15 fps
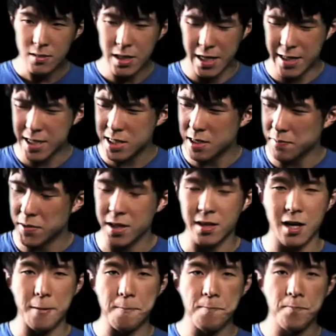And that's something
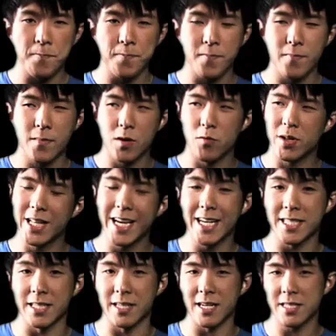that really
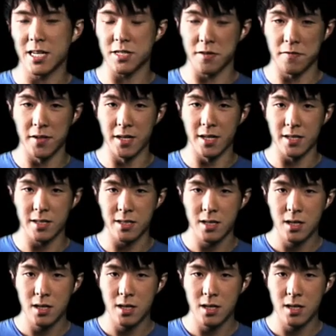adds a nice touch of finesse.